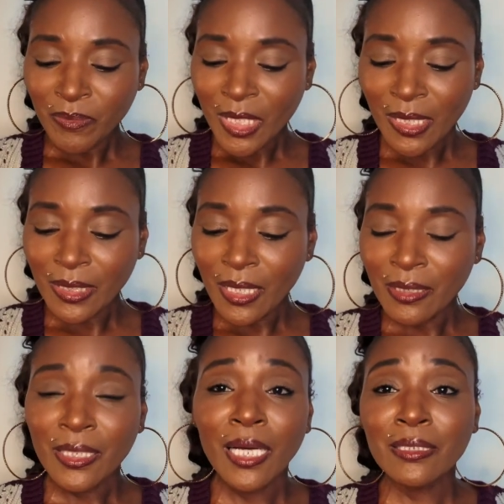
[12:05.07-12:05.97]
and yeah, you
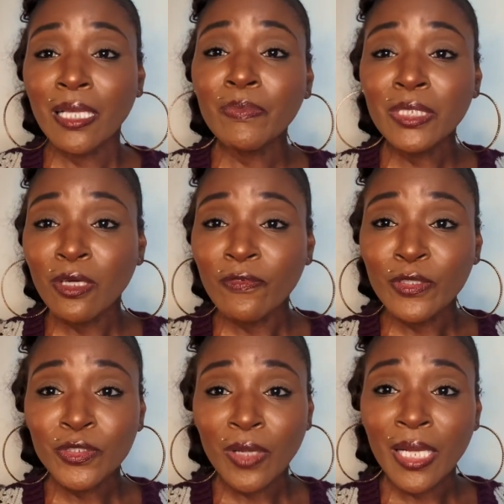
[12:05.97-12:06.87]
guys, let me know if you
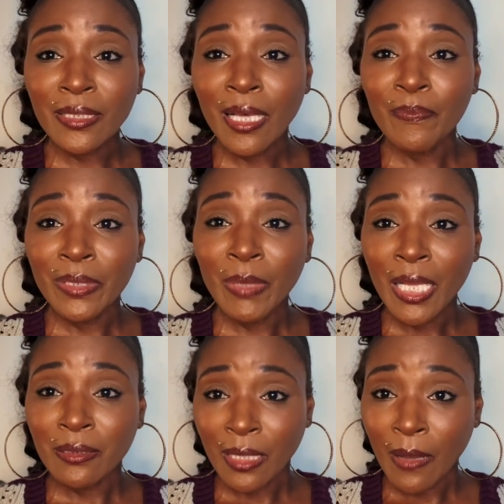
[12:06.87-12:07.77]
tried that
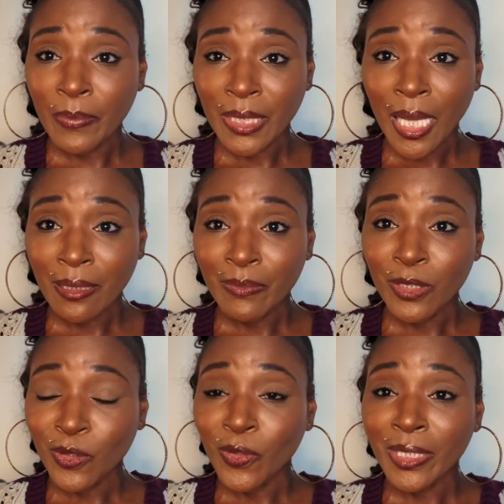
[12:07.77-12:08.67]
banana, that banana
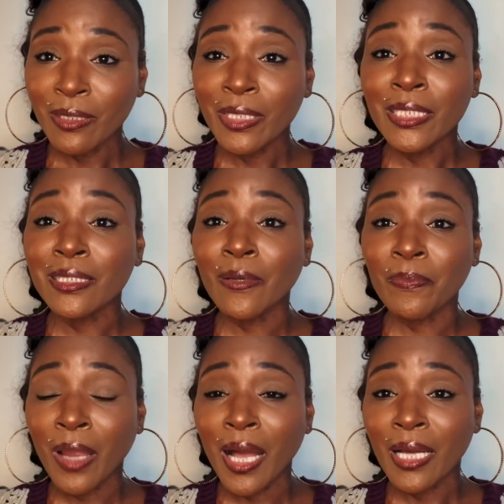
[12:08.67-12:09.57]
milk oil. It
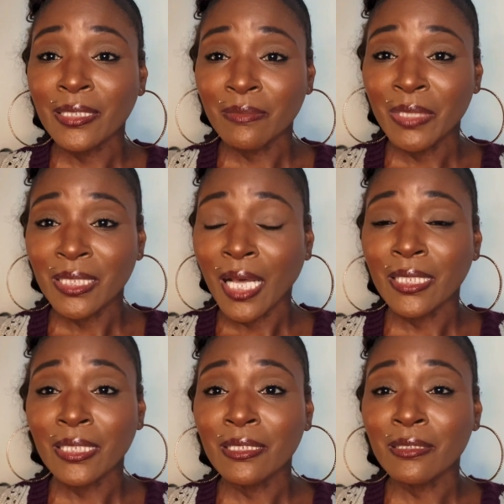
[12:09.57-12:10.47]
surprised me. Like,
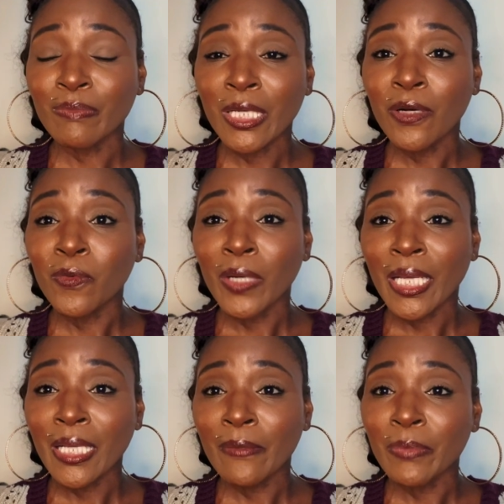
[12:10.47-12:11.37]
it smelled
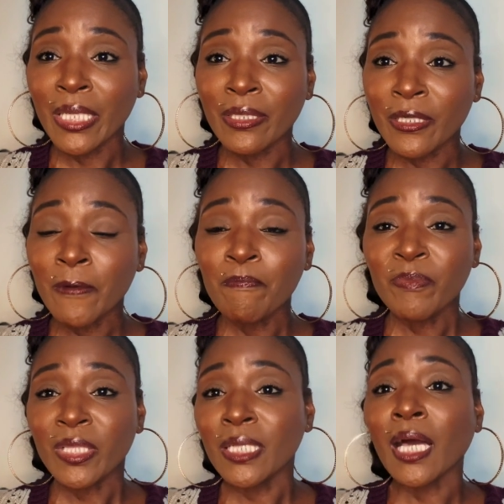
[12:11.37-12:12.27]
way better
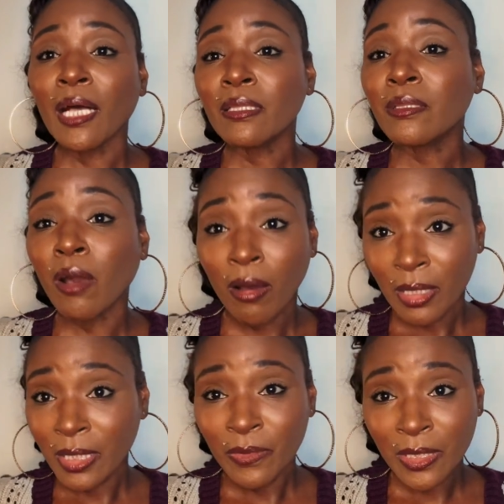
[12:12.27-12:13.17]
than I thought
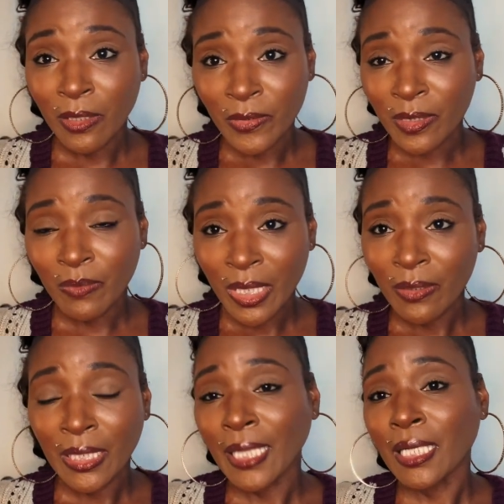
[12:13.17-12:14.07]
it was going to smell.
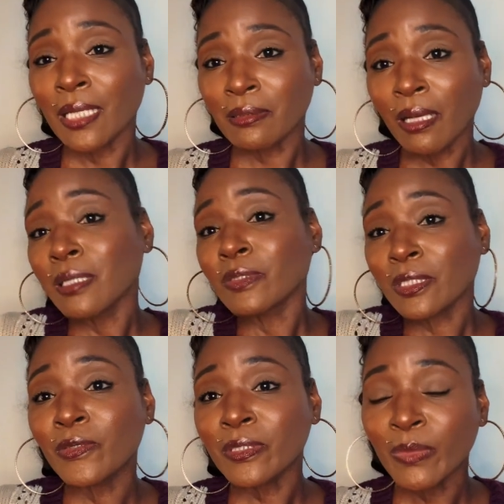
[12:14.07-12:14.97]
Like, I thought it was
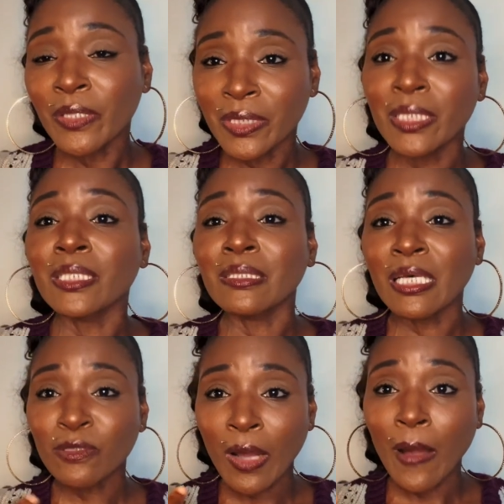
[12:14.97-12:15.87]
going to smell good.
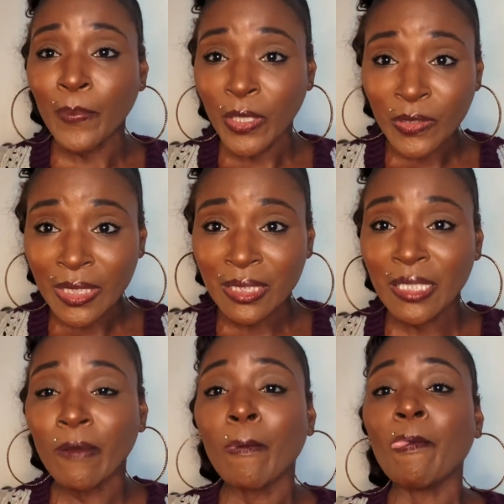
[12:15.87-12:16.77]
That's why I purchased
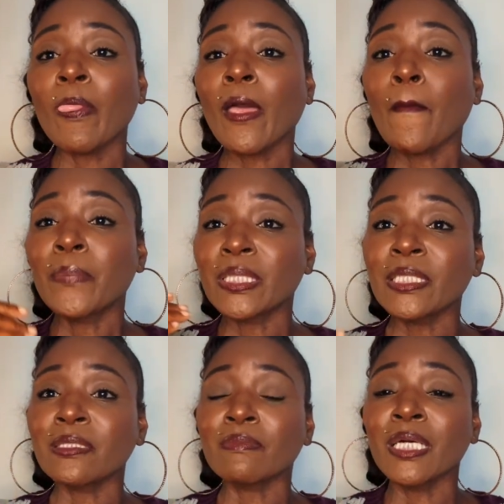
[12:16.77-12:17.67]
it. But
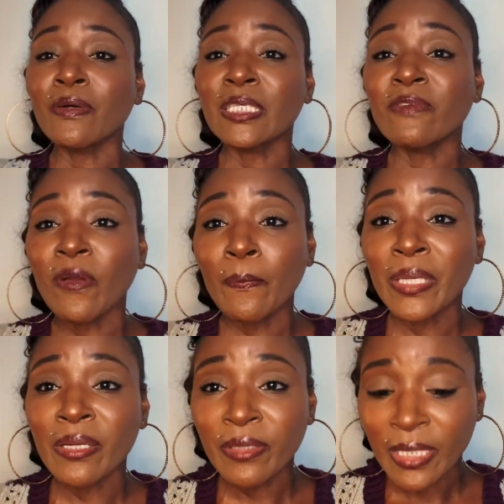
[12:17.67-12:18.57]
it smelled even
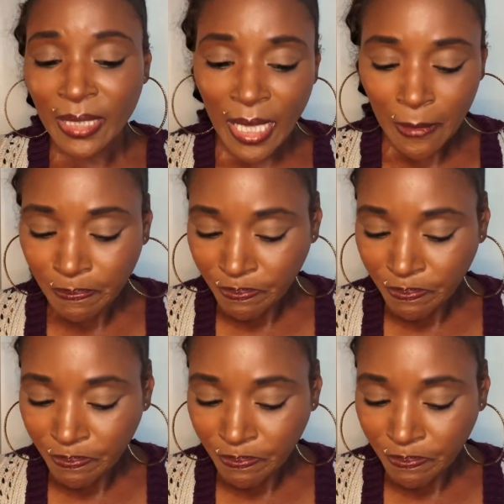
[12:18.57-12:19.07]
better than that.